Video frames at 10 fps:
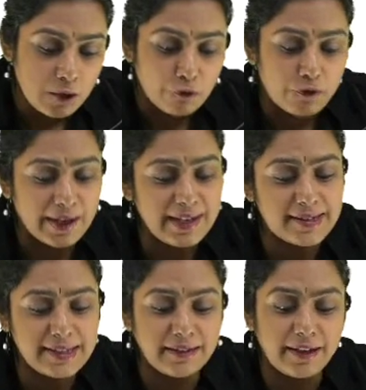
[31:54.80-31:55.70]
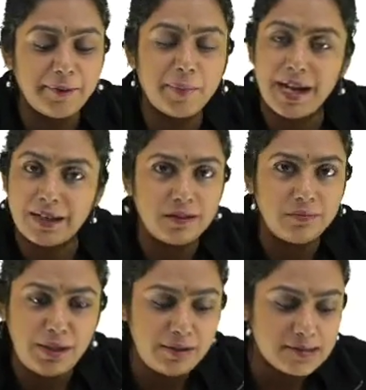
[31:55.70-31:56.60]
Fighting in battle
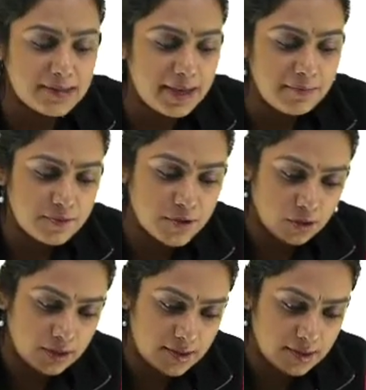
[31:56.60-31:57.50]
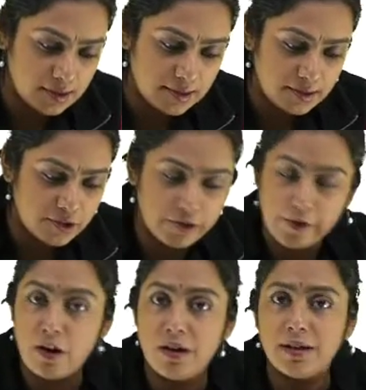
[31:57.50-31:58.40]
mean the same. So, this is a
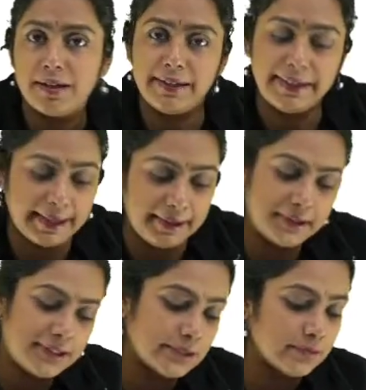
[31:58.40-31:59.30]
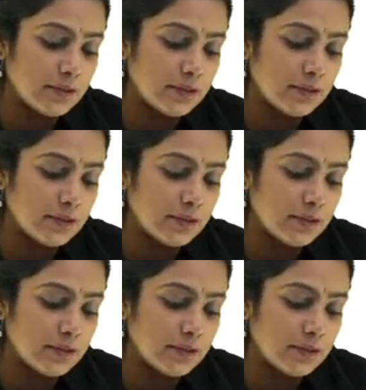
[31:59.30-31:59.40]
strong contender.